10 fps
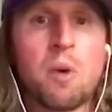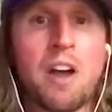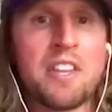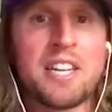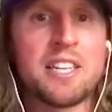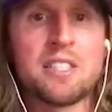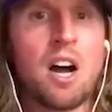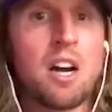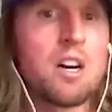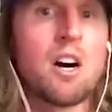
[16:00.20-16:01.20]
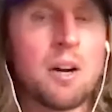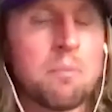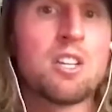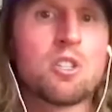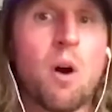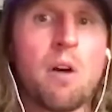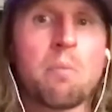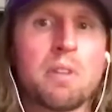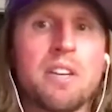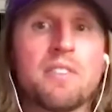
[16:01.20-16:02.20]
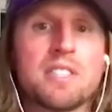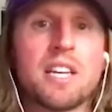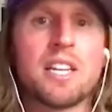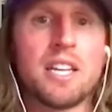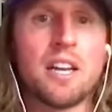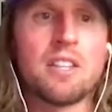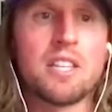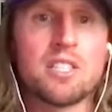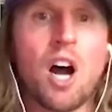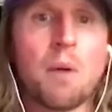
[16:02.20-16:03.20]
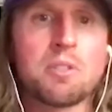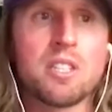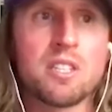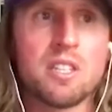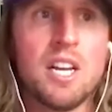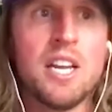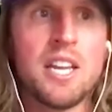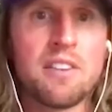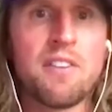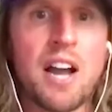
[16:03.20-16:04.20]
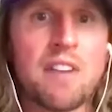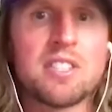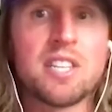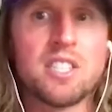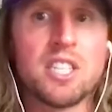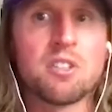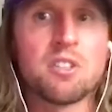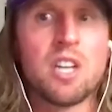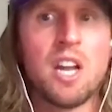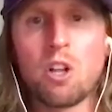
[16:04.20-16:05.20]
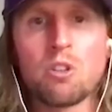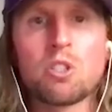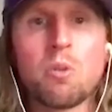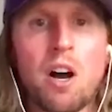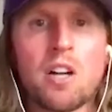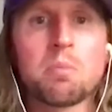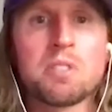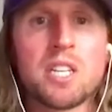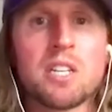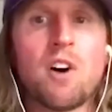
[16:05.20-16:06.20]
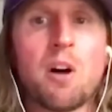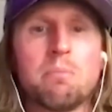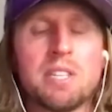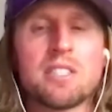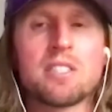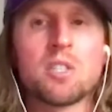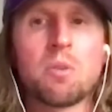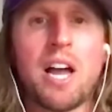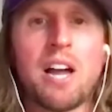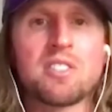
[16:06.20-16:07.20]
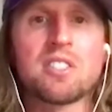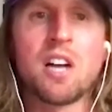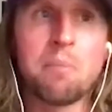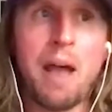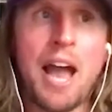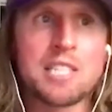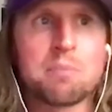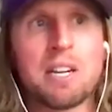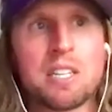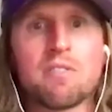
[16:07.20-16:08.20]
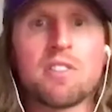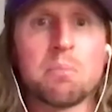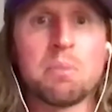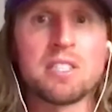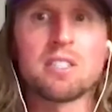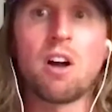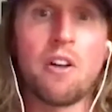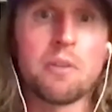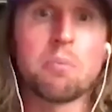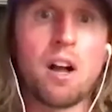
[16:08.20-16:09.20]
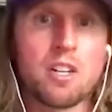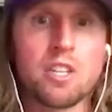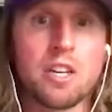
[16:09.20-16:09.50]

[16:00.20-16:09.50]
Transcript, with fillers: why they need a .com. So our belief is that the adoption in 5 to 10 years, close to 100% of all businesses will have some aspect of their business on the blockchain.